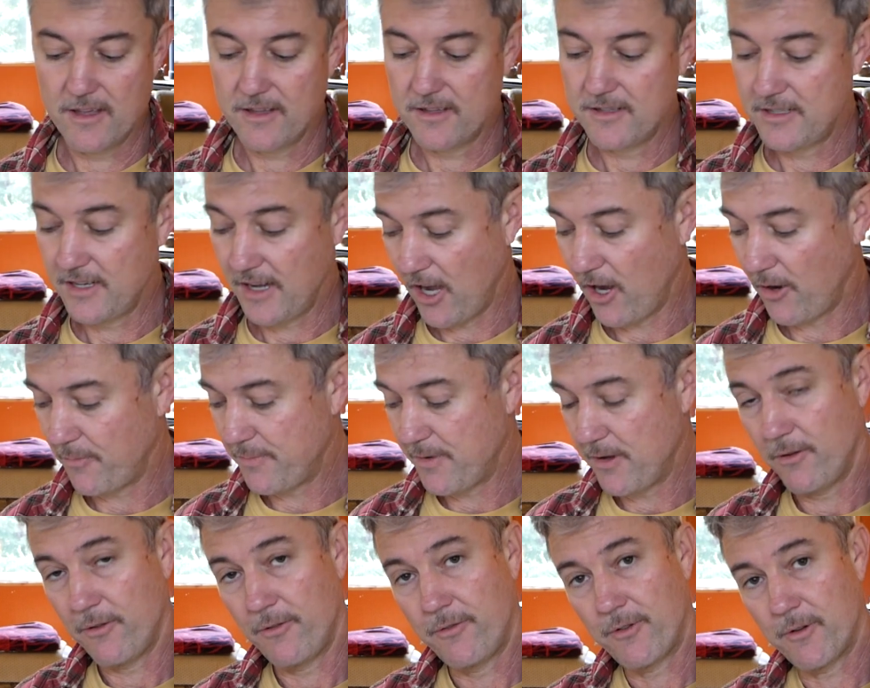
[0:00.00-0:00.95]
to help
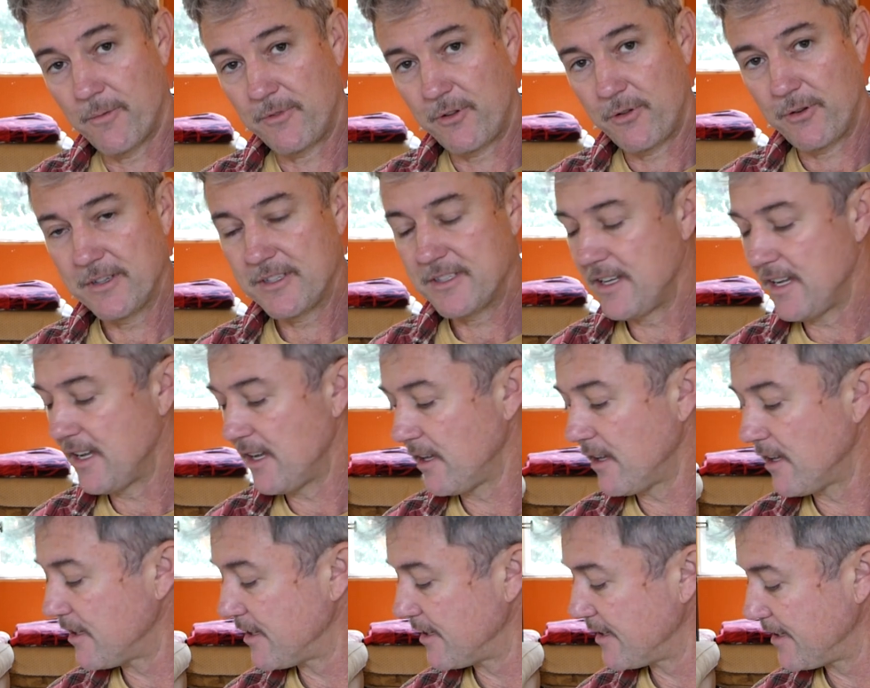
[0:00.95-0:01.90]
you from twisting.
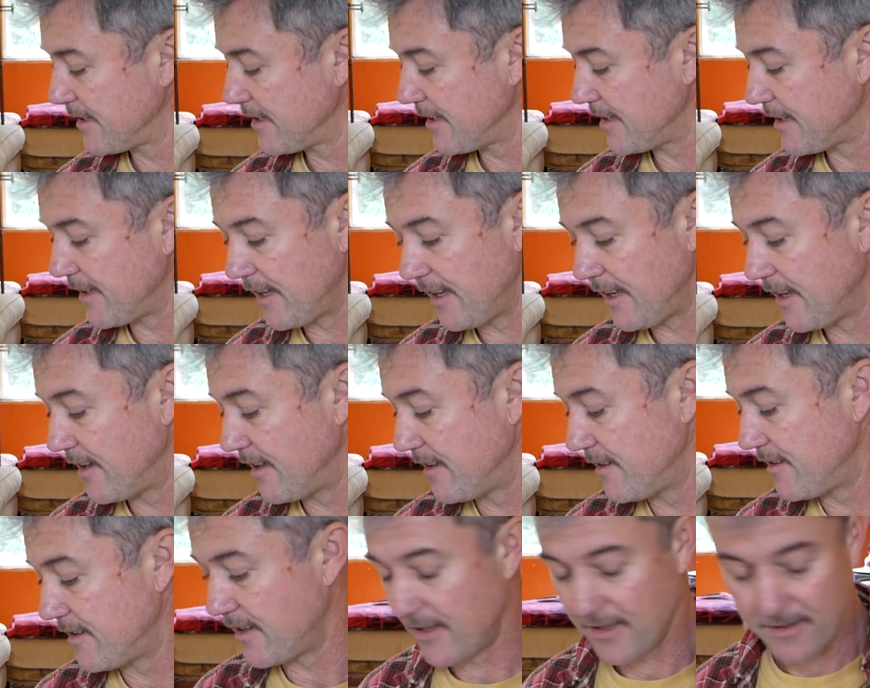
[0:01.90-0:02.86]

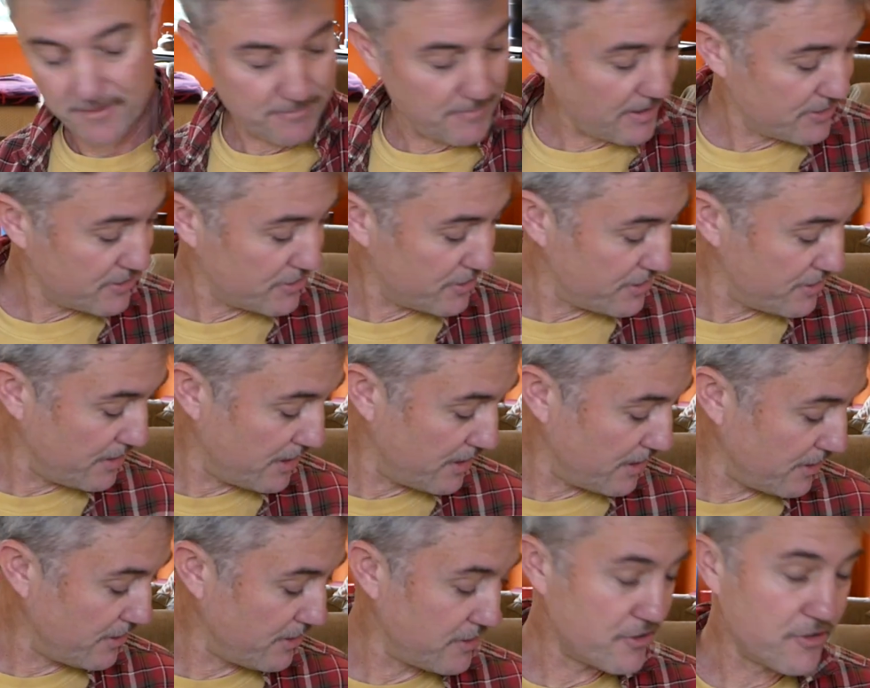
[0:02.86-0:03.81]
And make sure you get
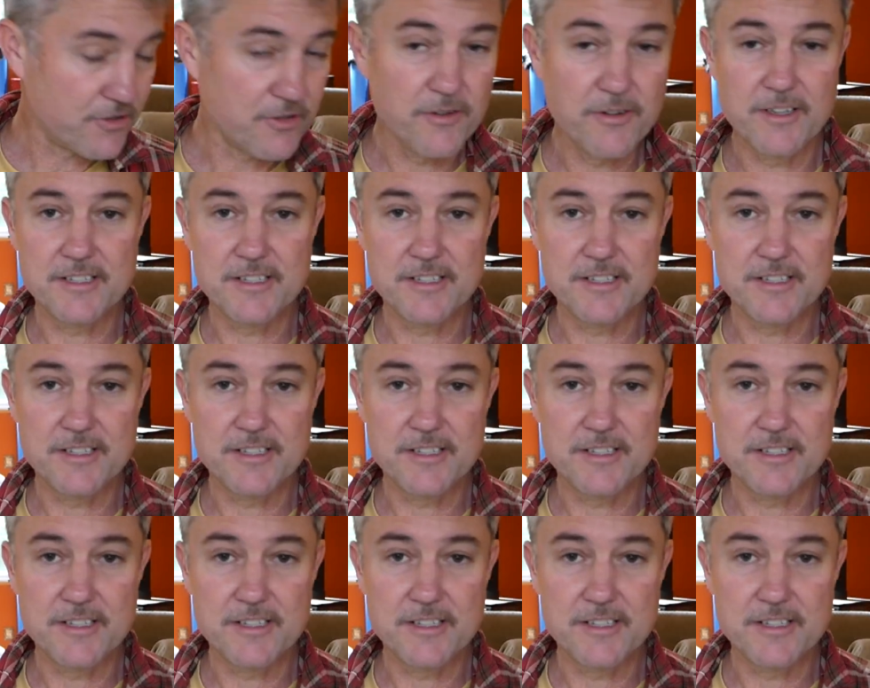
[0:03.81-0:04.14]
a good truing